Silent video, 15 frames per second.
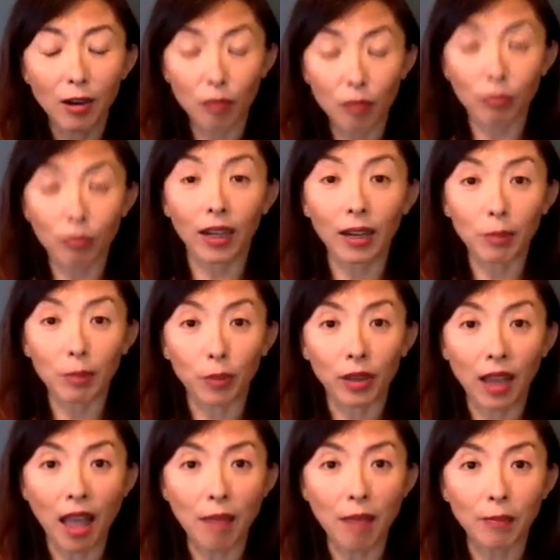really
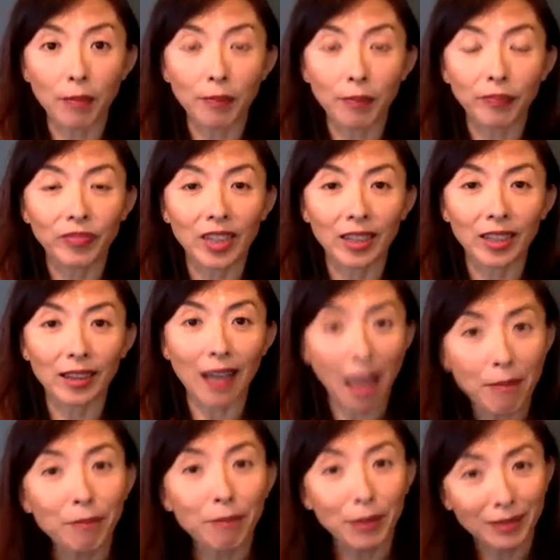bring up the
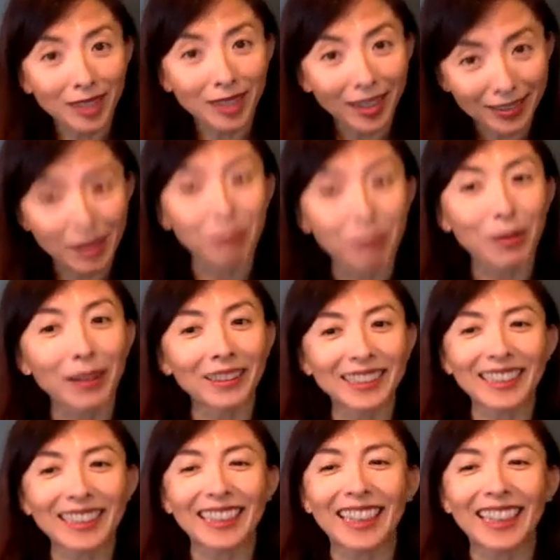
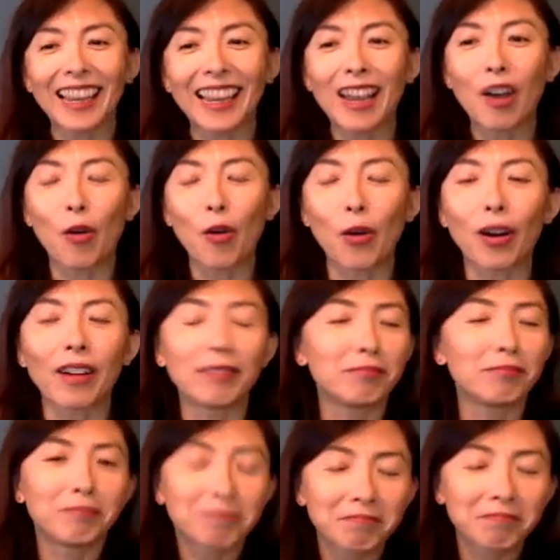unpredictability, or,
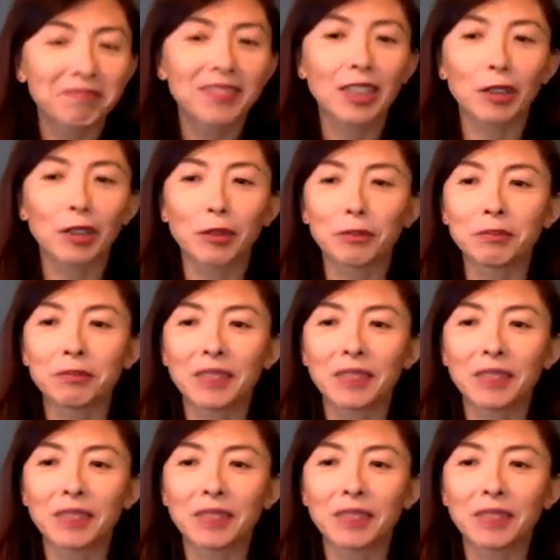you know,